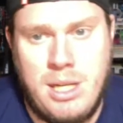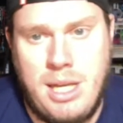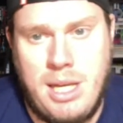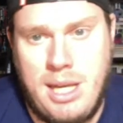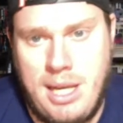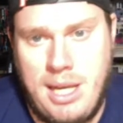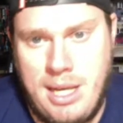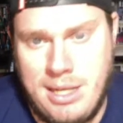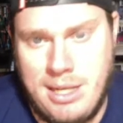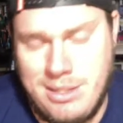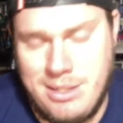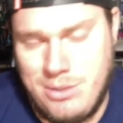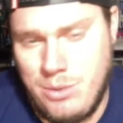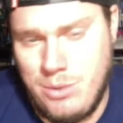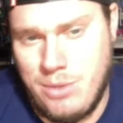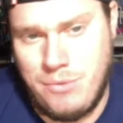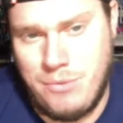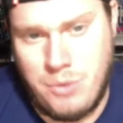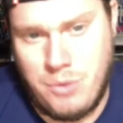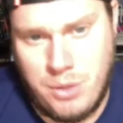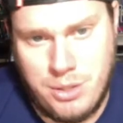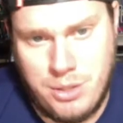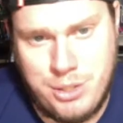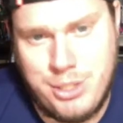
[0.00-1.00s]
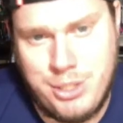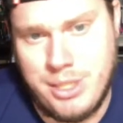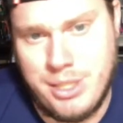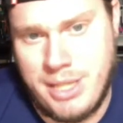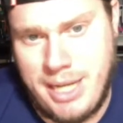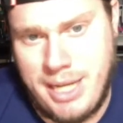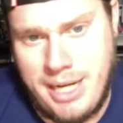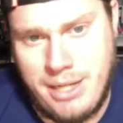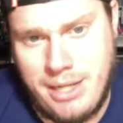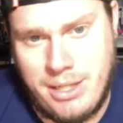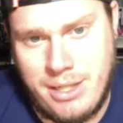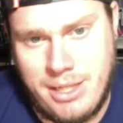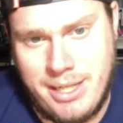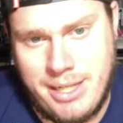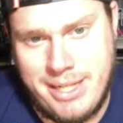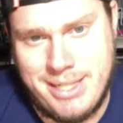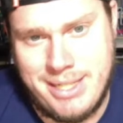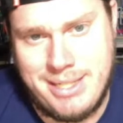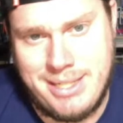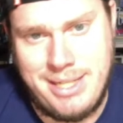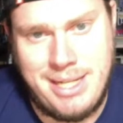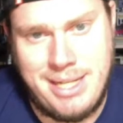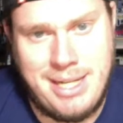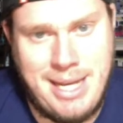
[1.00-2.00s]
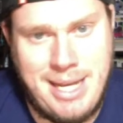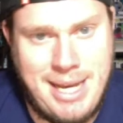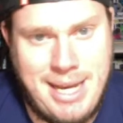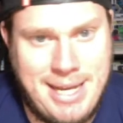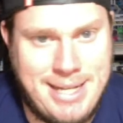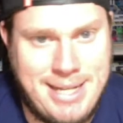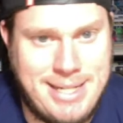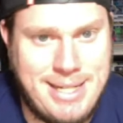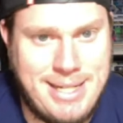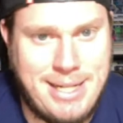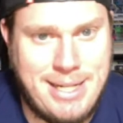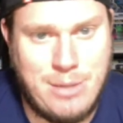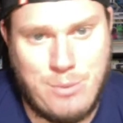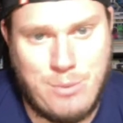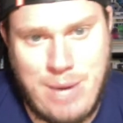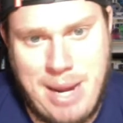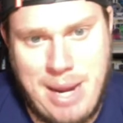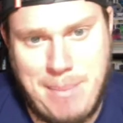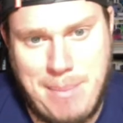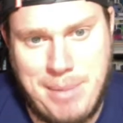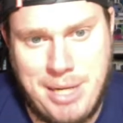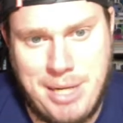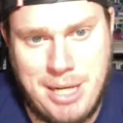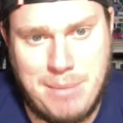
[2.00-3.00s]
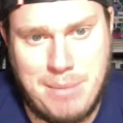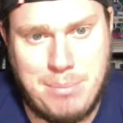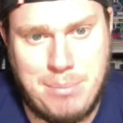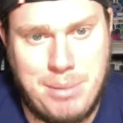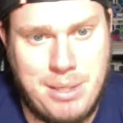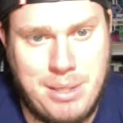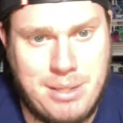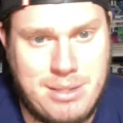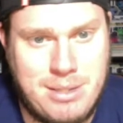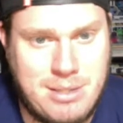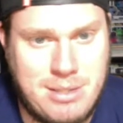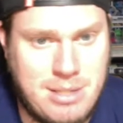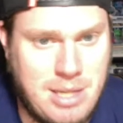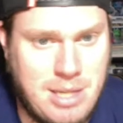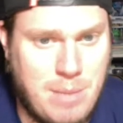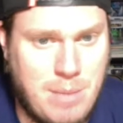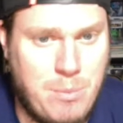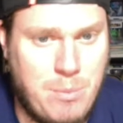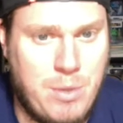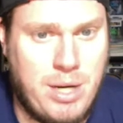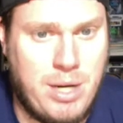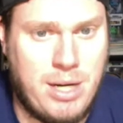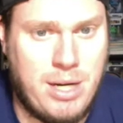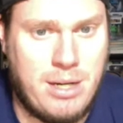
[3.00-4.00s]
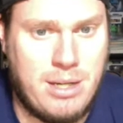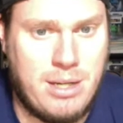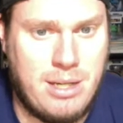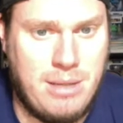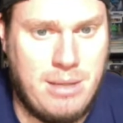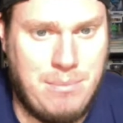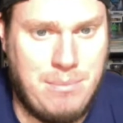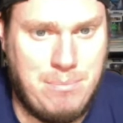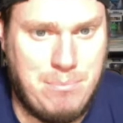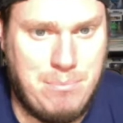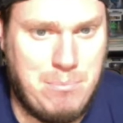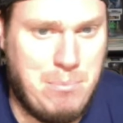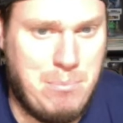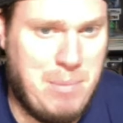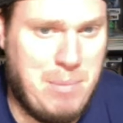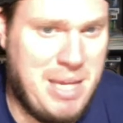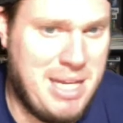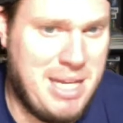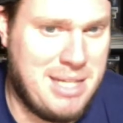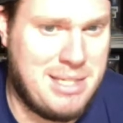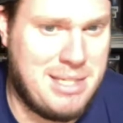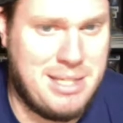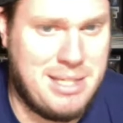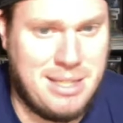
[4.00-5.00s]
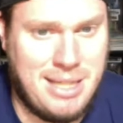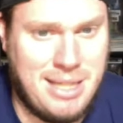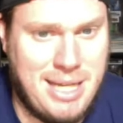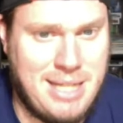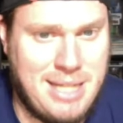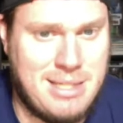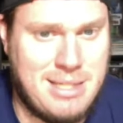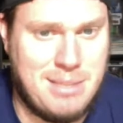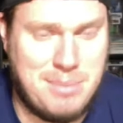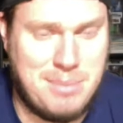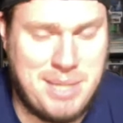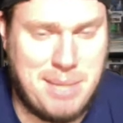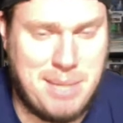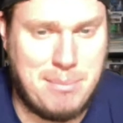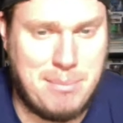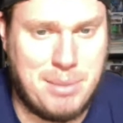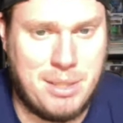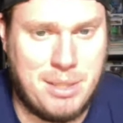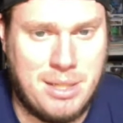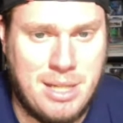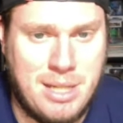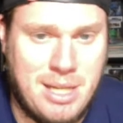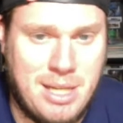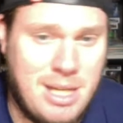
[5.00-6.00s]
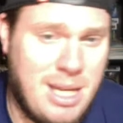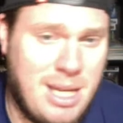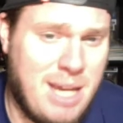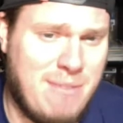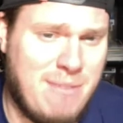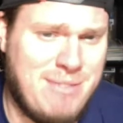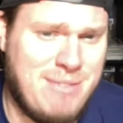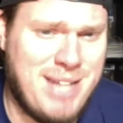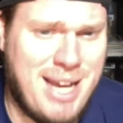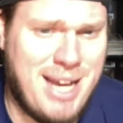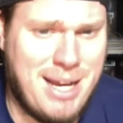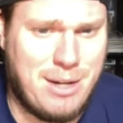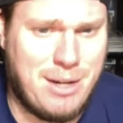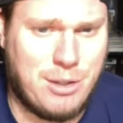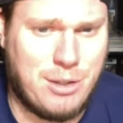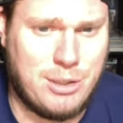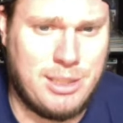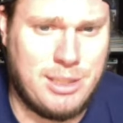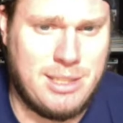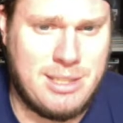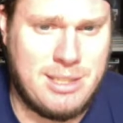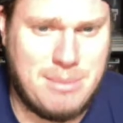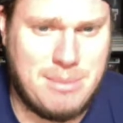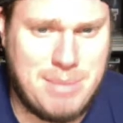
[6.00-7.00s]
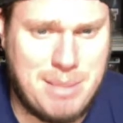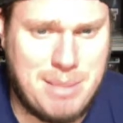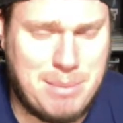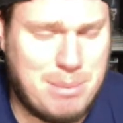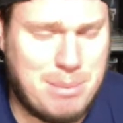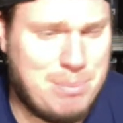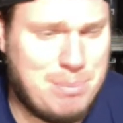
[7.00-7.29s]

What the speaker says: into, of course, July and August, and ending and wrapping up somewhere mid to late September, if not early September.